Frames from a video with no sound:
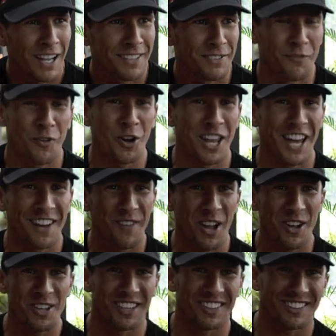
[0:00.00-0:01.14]
Define
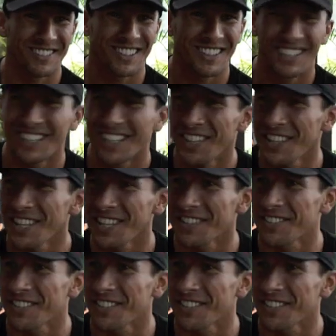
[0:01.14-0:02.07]
harmonious. I think it's